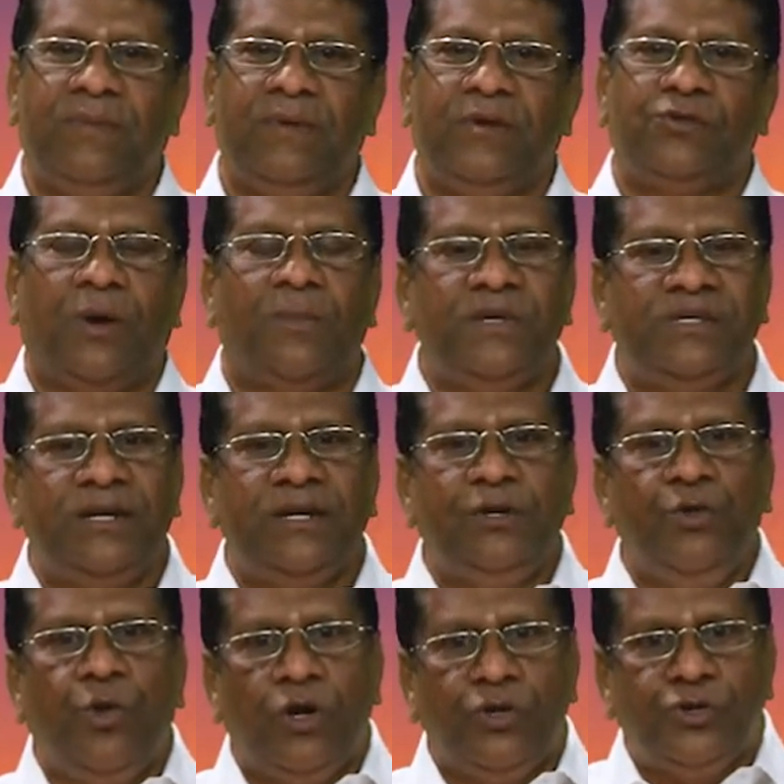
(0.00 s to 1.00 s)
Swami said,
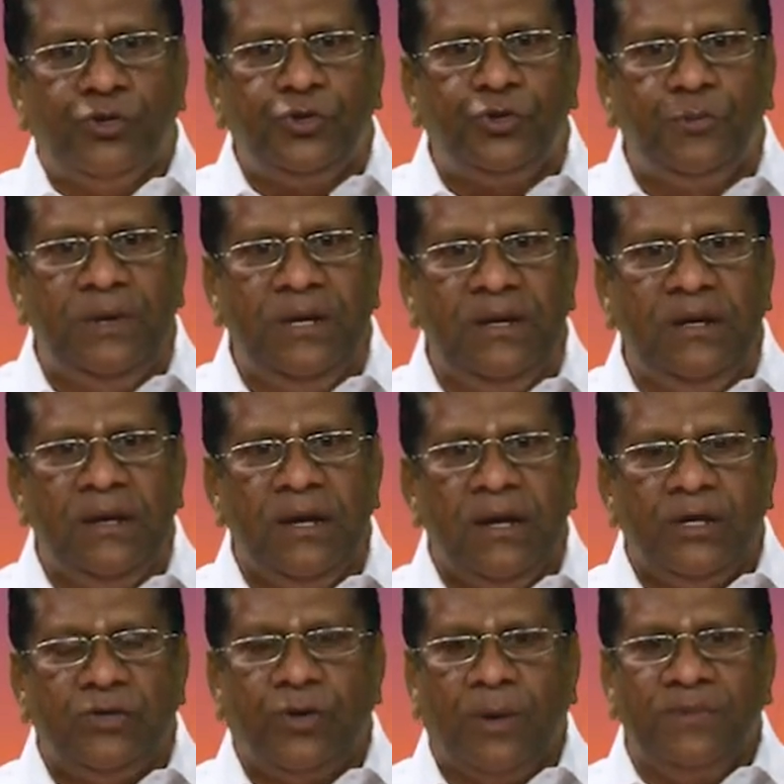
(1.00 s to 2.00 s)
you also to be,
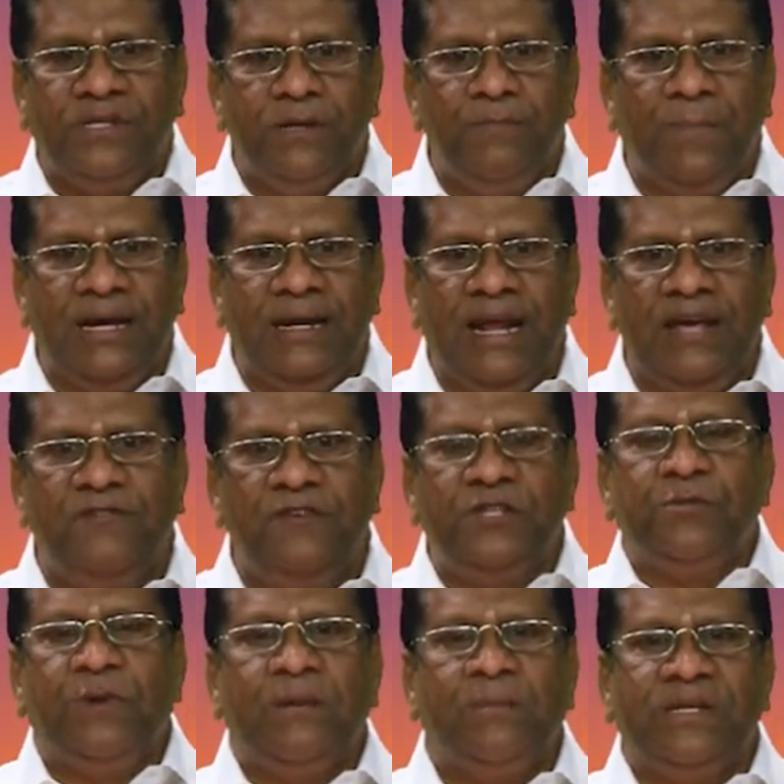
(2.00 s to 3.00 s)
Swami says, my life is
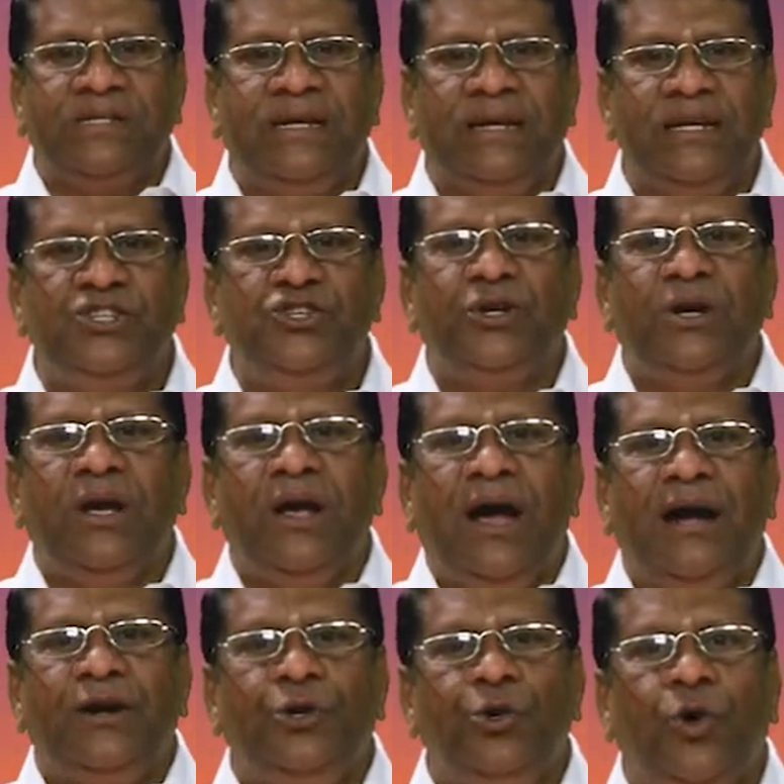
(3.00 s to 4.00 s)
my message
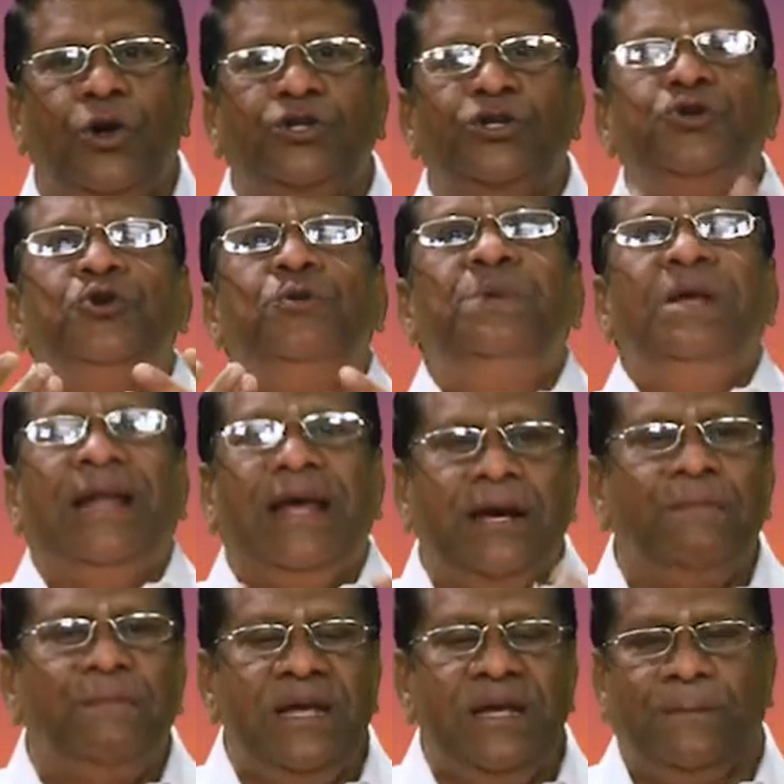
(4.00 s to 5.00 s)
and you also should be like
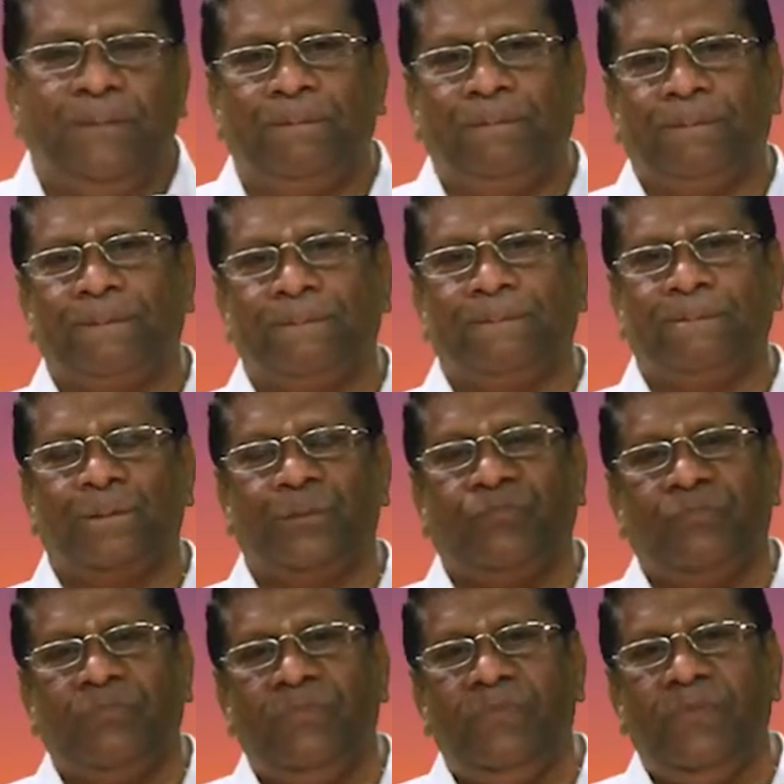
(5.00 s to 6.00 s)
me.
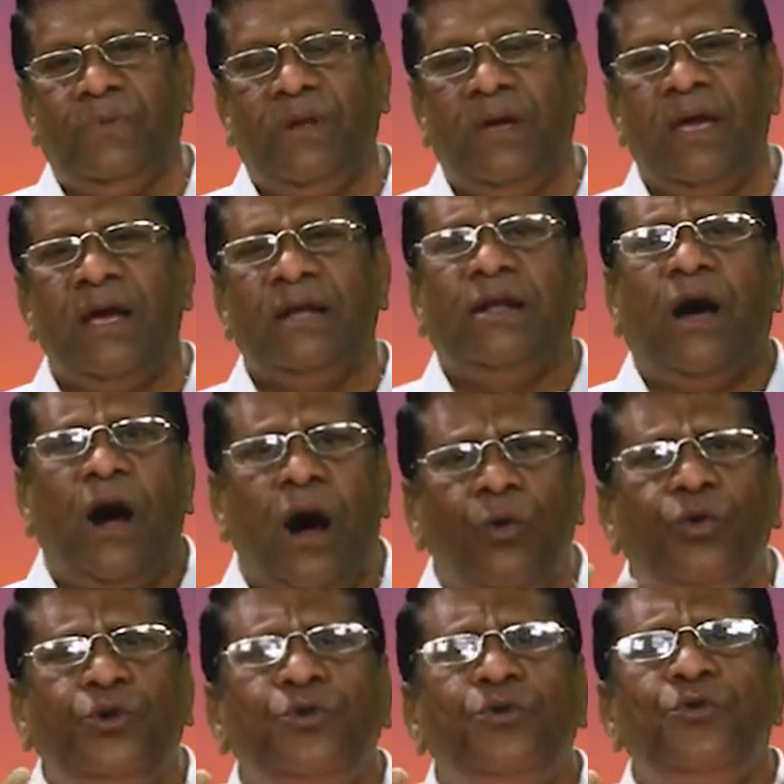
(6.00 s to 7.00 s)
Now,
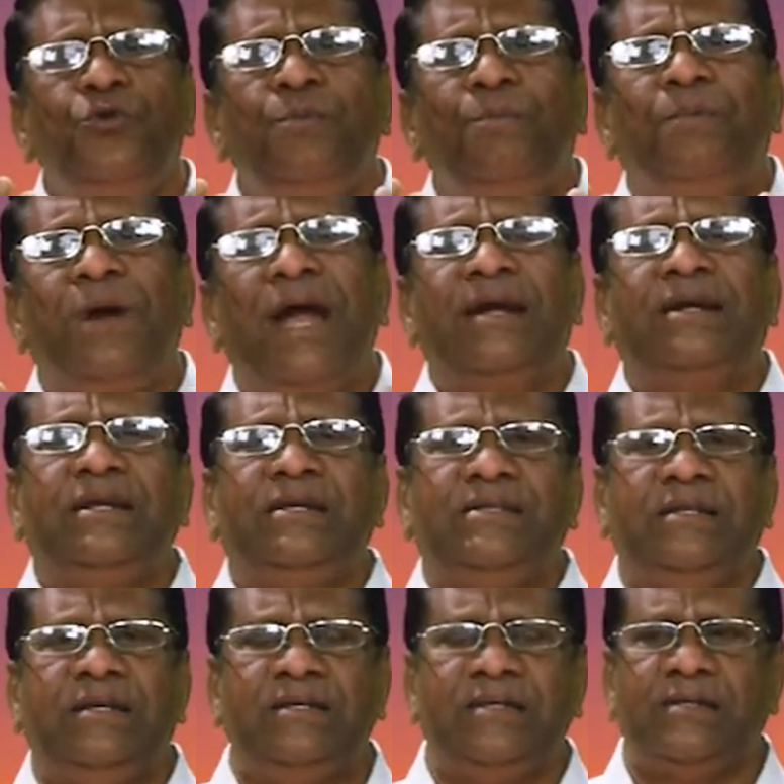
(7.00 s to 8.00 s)
how to practice
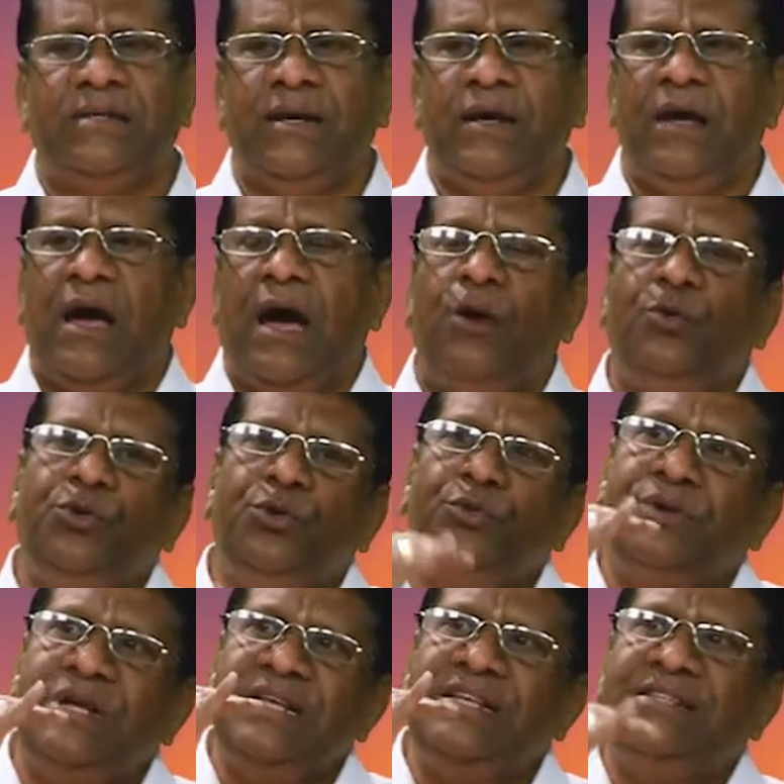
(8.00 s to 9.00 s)
this? How to
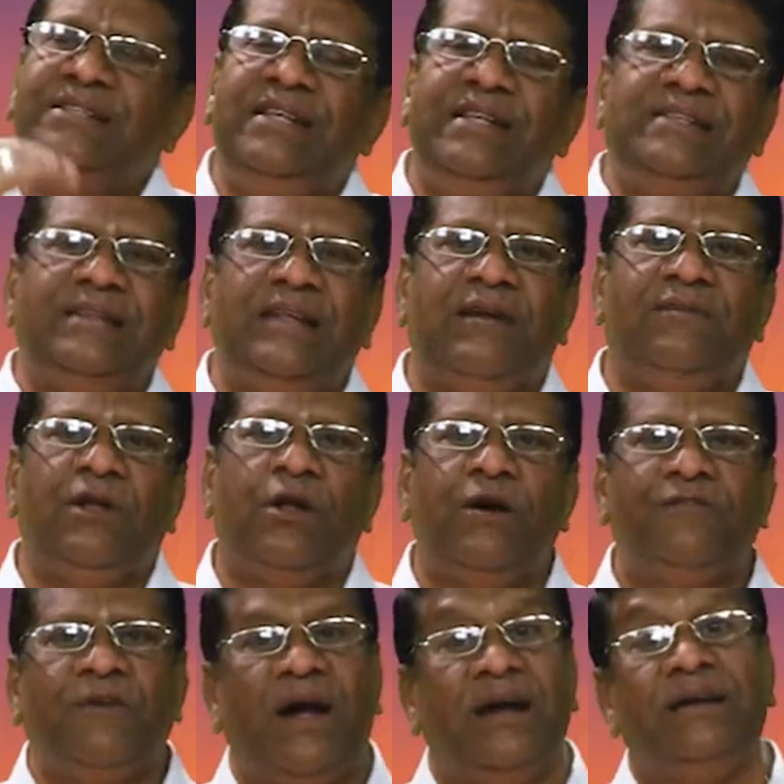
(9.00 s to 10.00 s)
reach this level
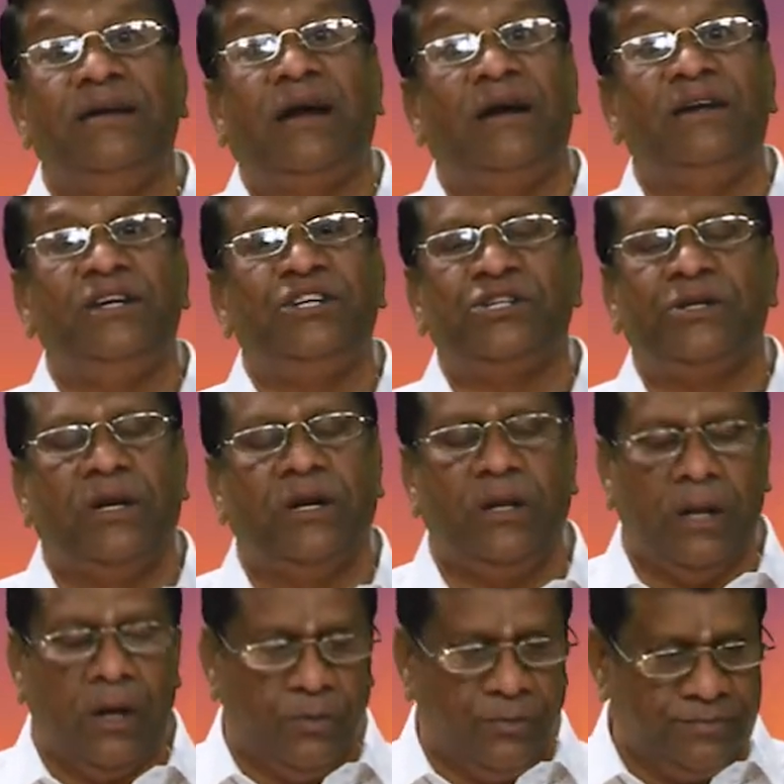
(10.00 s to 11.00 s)
of unconditional
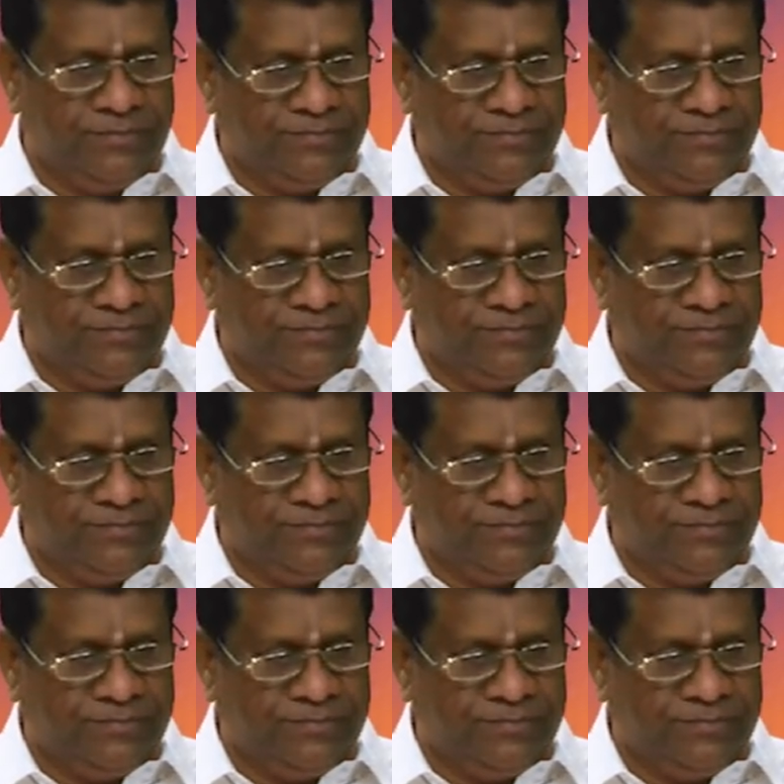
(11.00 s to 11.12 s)
love?